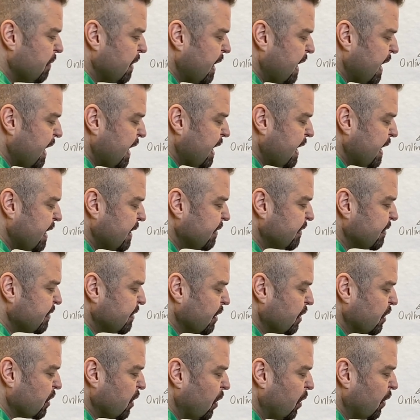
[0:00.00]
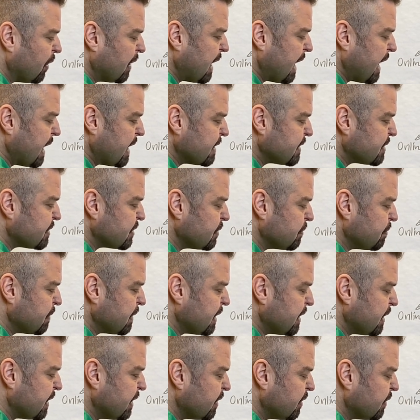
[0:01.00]
and the goal has to
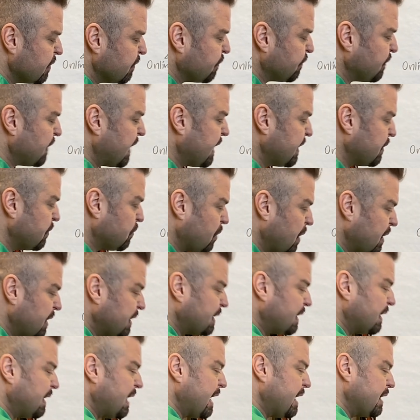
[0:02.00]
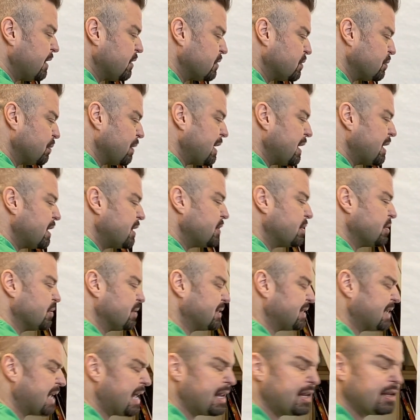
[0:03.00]
be to find one client who's willing to
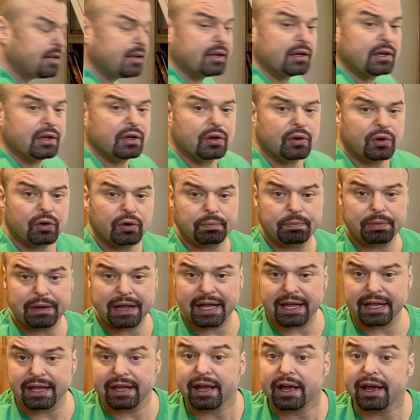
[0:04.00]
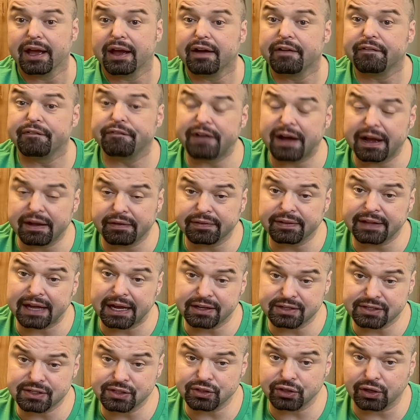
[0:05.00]
send or pay
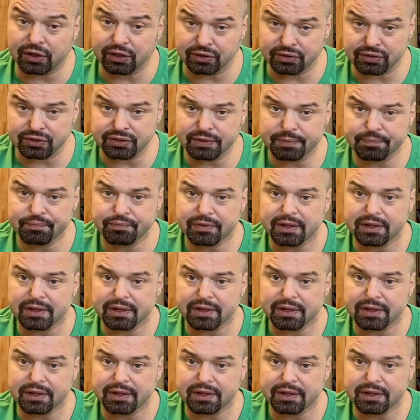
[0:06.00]
$5,000.